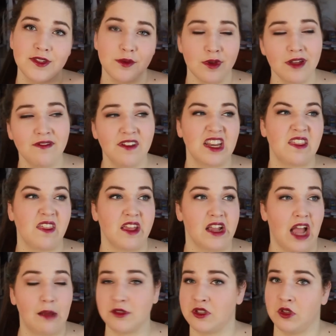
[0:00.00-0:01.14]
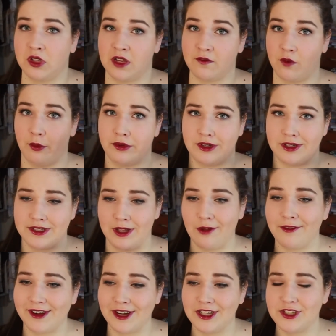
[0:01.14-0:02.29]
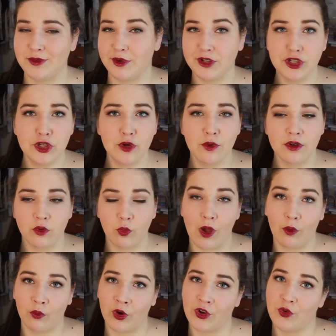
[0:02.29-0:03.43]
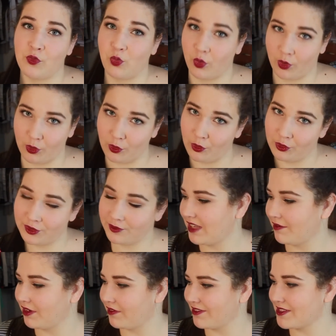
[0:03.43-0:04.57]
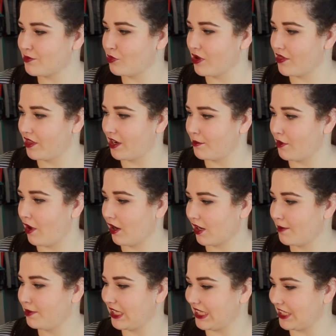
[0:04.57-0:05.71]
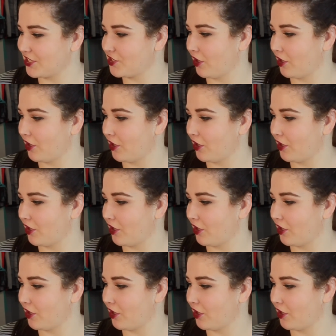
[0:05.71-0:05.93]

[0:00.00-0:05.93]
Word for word: so if anything, I'm just looking forward to delving into a new and well-written world, even if it's one that I'm not completely